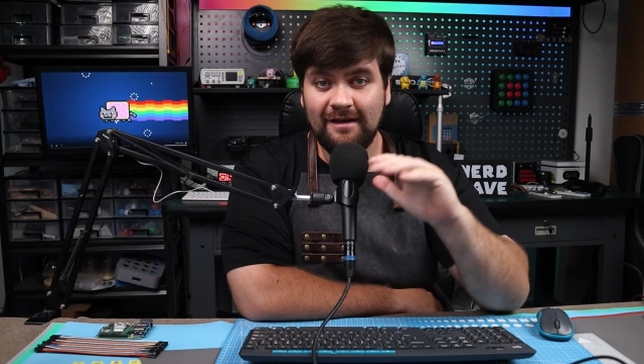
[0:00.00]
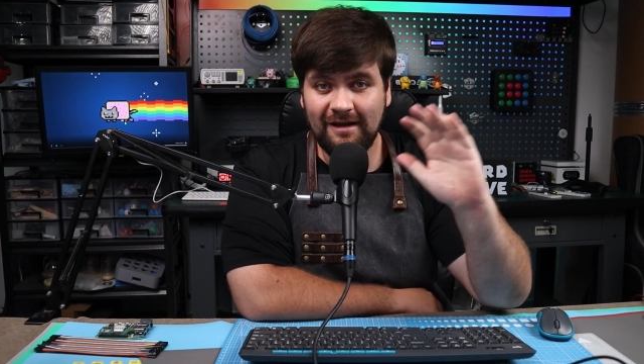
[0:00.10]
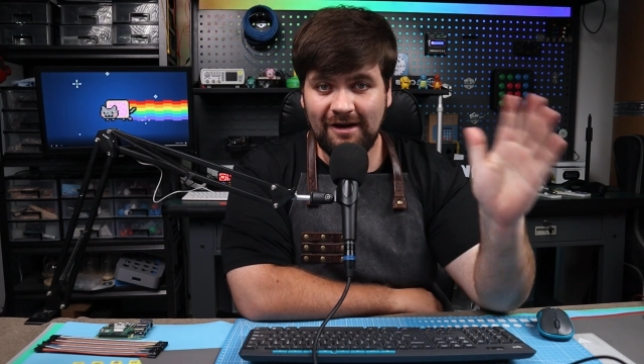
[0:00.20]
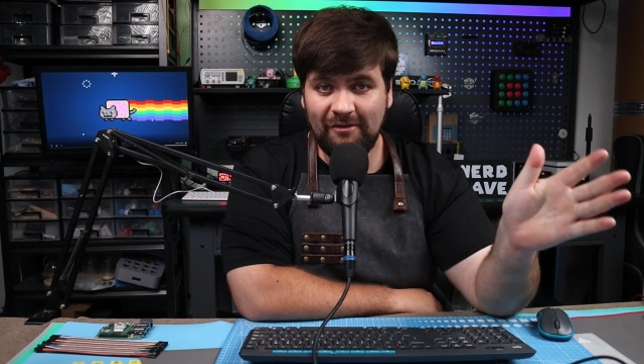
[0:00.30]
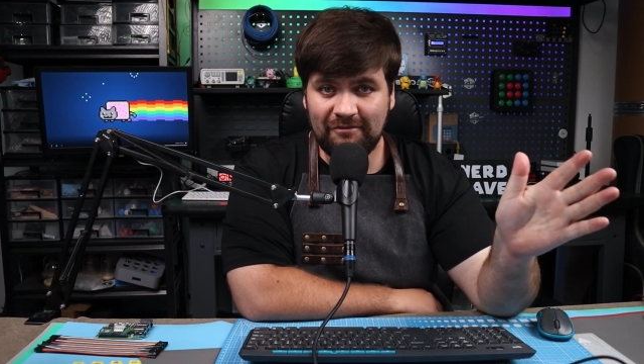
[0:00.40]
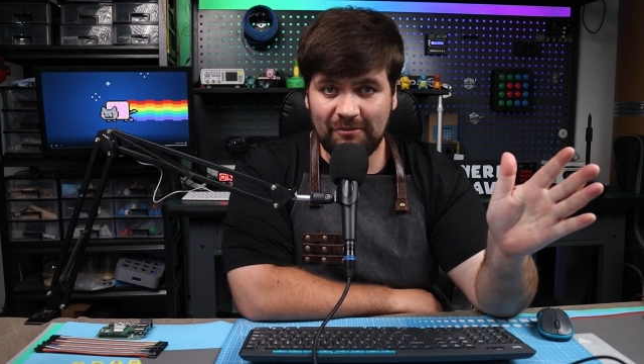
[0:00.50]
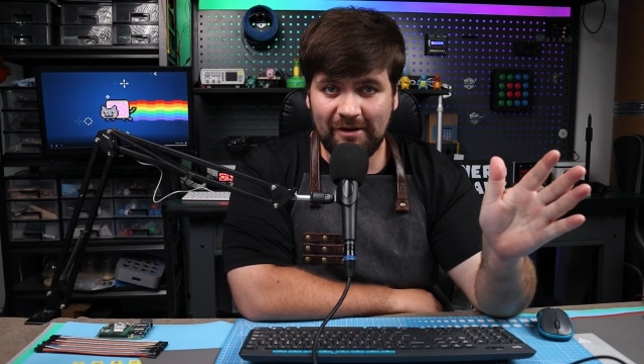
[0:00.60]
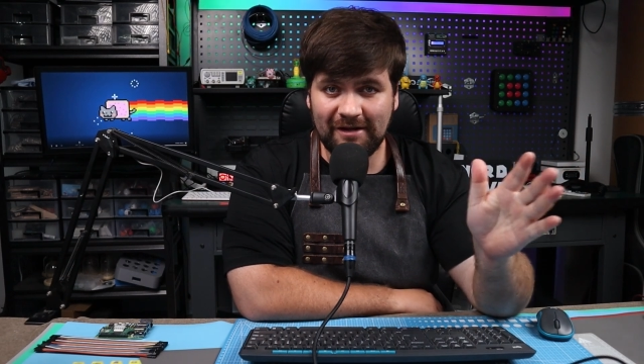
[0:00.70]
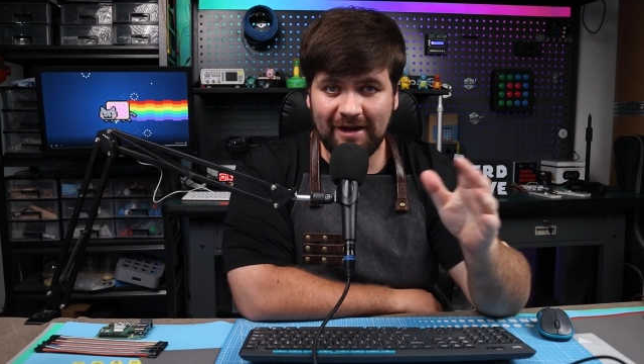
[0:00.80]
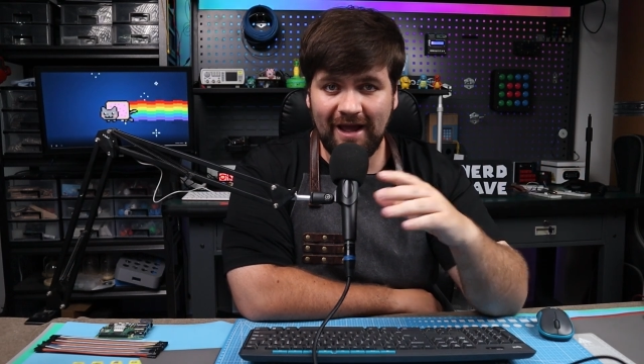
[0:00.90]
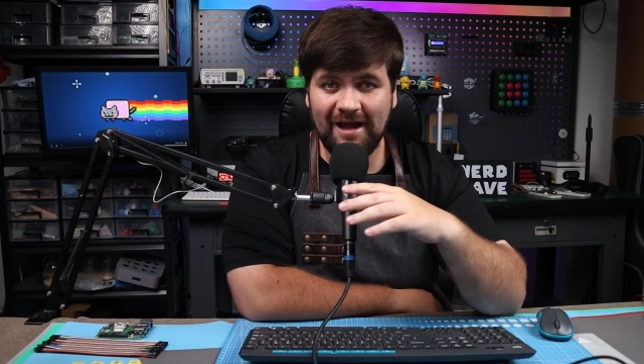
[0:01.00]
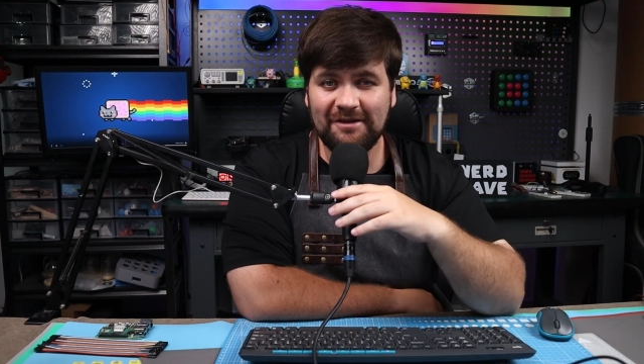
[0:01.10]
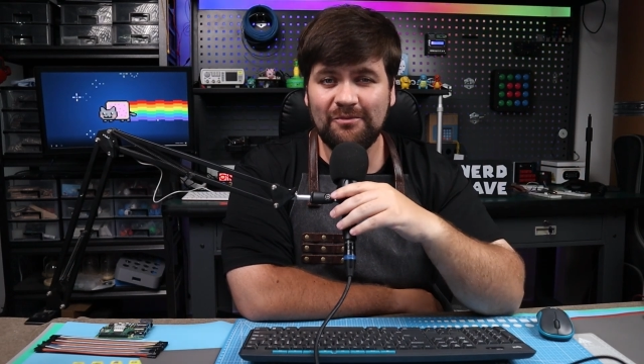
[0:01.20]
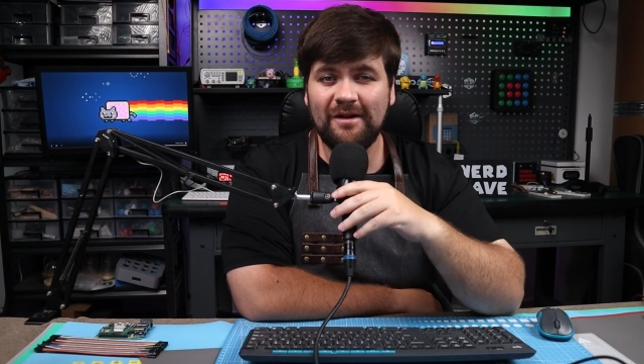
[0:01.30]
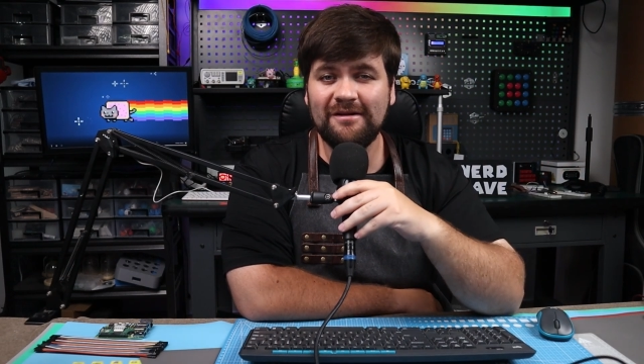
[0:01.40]
Hello everyone,
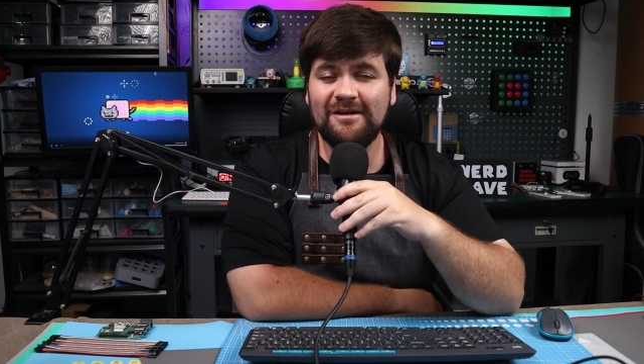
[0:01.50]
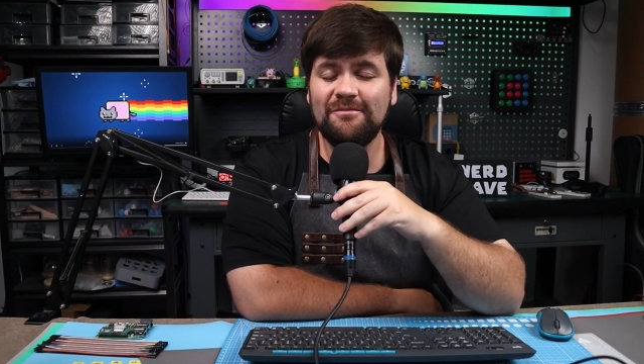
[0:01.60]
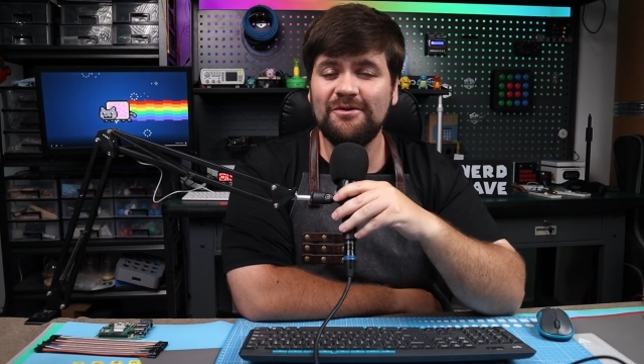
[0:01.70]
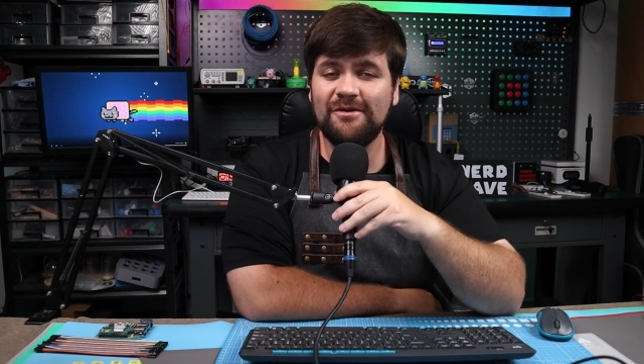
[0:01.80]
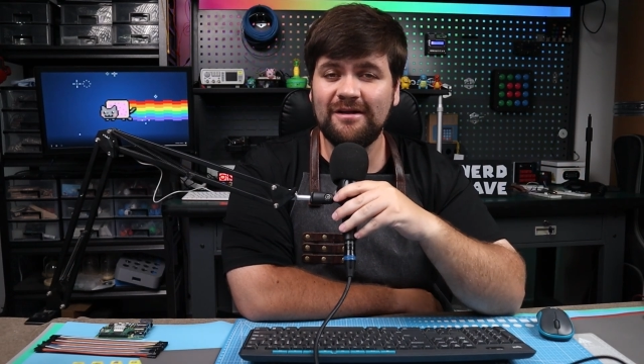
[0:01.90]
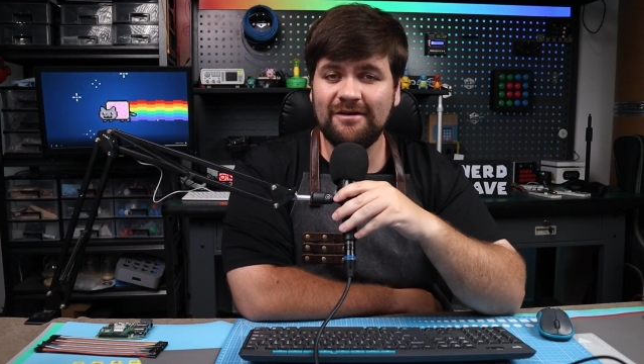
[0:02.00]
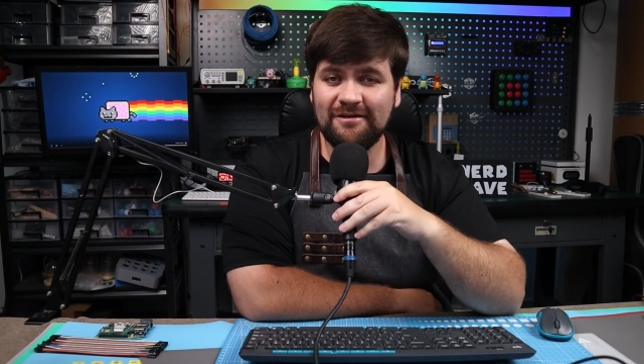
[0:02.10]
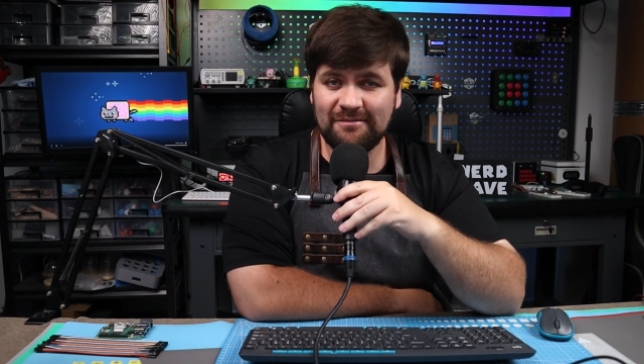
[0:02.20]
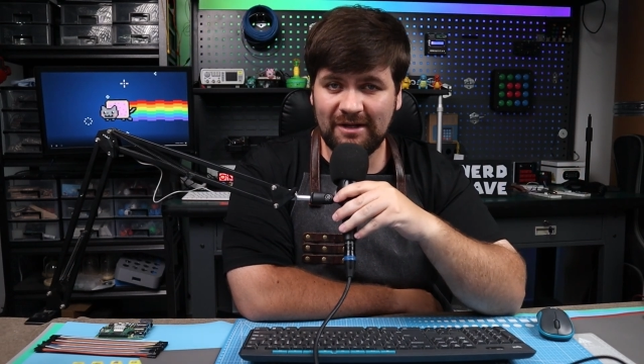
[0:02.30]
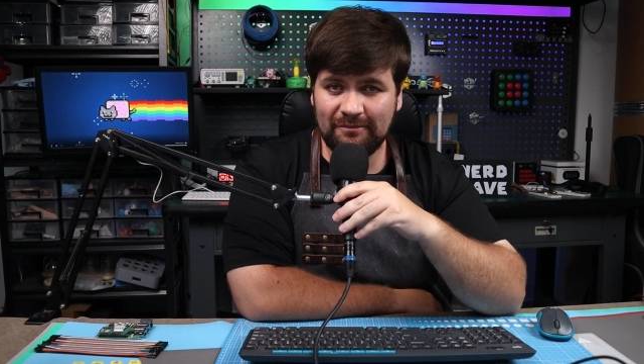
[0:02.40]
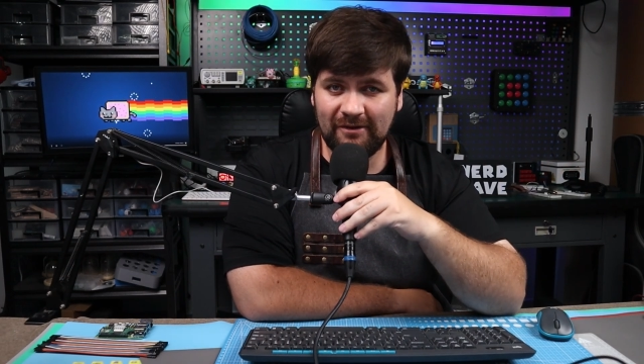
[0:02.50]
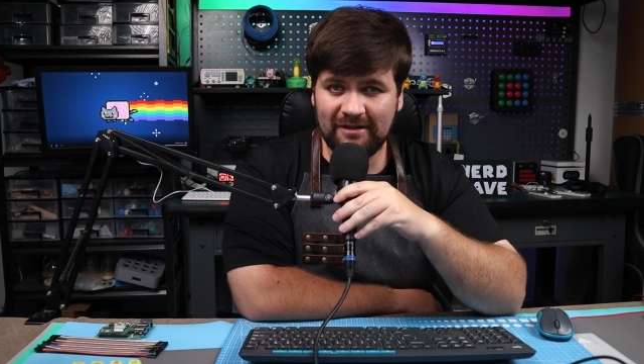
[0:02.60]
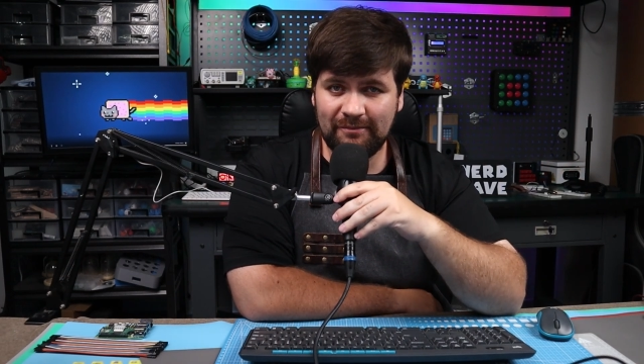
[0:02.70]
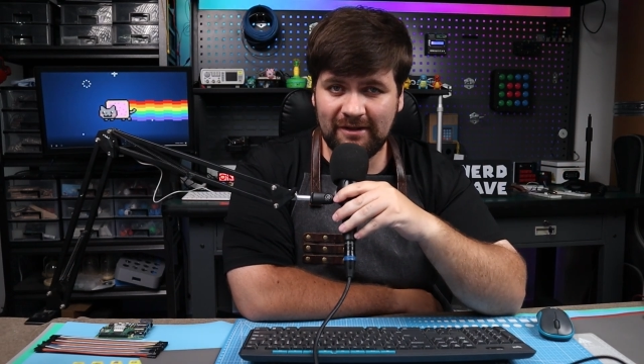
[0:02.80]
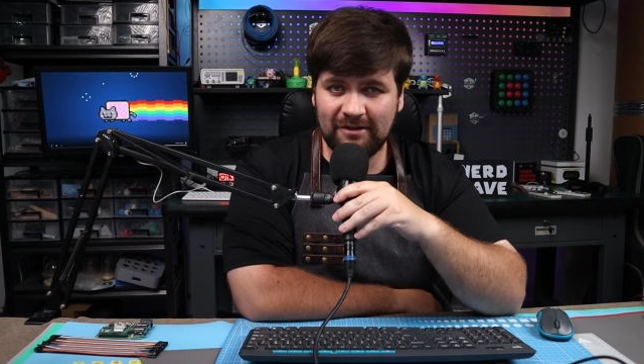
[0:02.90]
and welcome to the Raspberry Pi
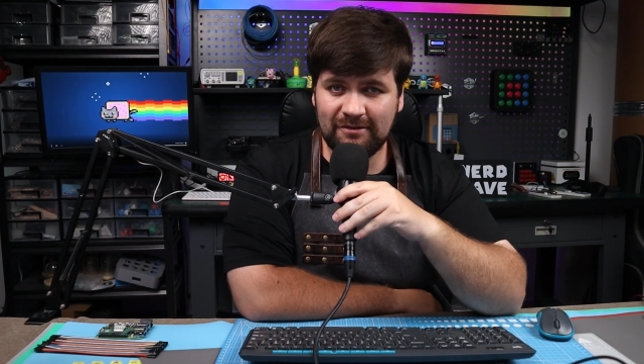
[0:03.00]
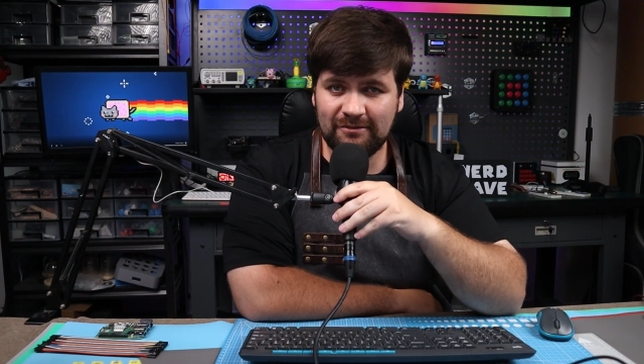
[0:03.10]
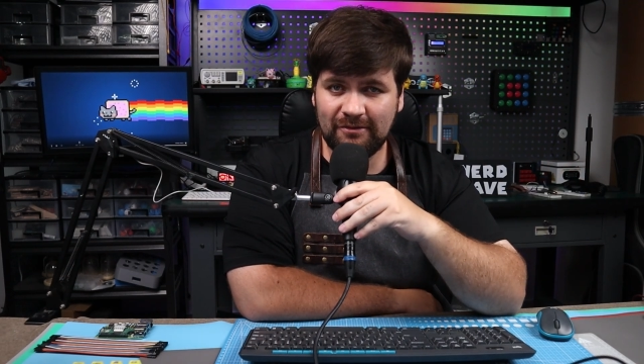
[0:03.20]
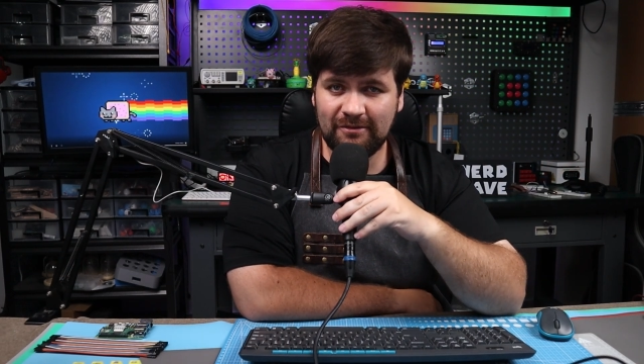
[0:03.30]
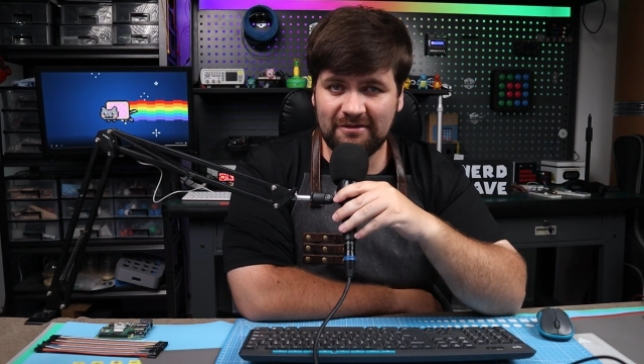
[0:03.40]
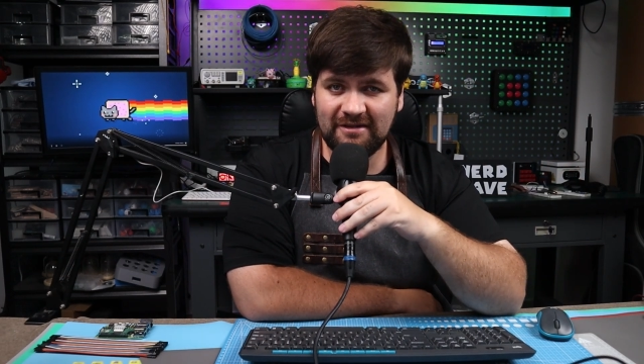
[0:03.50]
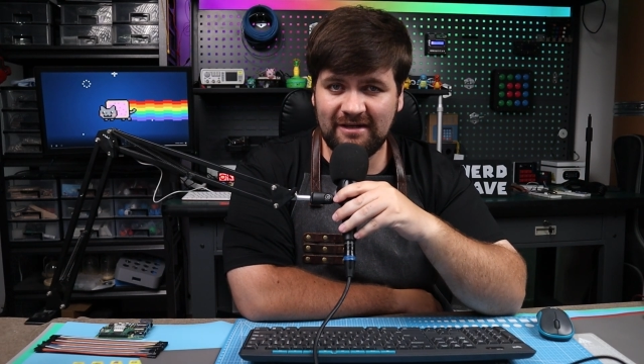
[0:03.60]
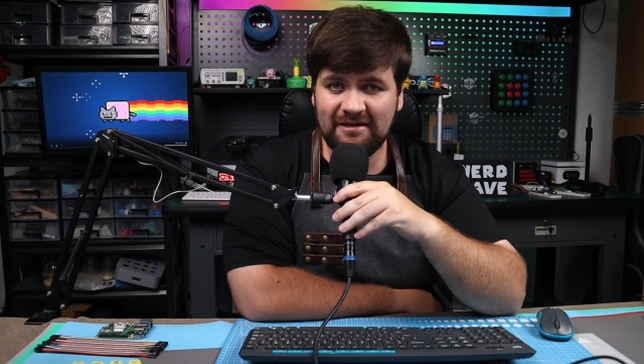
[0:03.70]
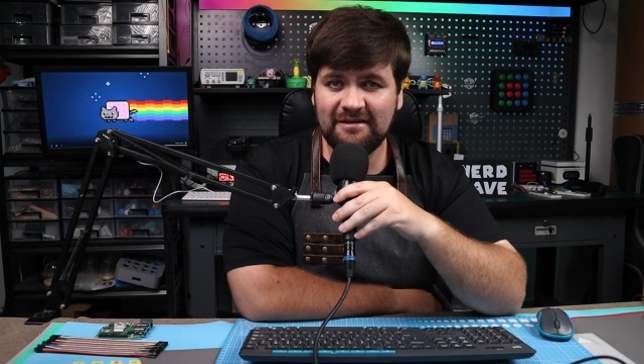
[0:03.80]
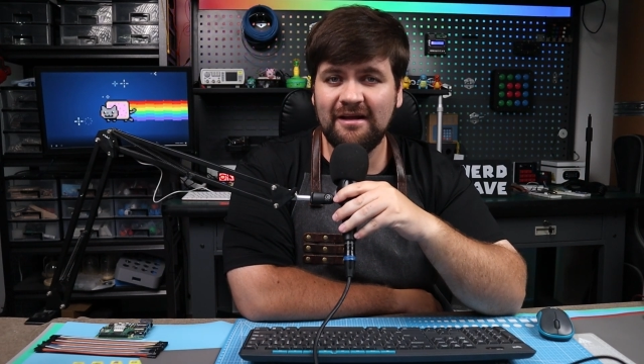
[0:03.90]
Pico tutorial series